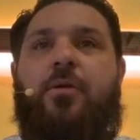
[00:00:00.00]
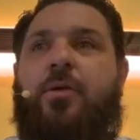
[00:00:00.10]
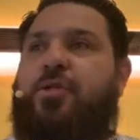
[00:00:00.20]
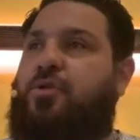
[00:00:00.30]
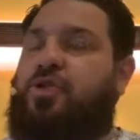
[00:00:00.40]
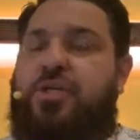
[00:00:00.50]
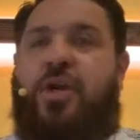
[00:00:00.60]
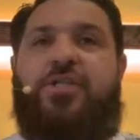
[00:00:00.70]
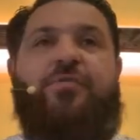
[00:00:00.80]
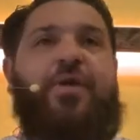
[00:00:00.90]
So she
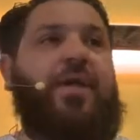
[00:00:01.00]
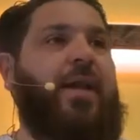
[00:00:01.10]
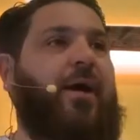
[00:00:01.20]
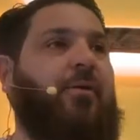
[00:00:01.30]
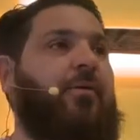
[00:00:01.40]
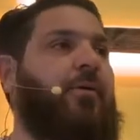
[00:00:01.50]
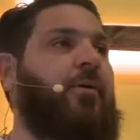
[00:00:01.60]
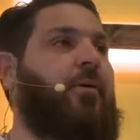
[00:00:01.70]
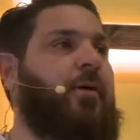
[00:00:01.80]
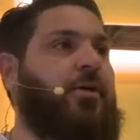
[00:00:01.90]
starts freaking out.
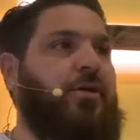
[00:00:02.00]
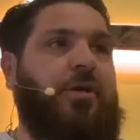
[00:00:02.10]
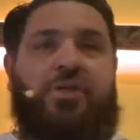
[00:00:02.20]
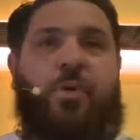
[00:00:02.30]
Now she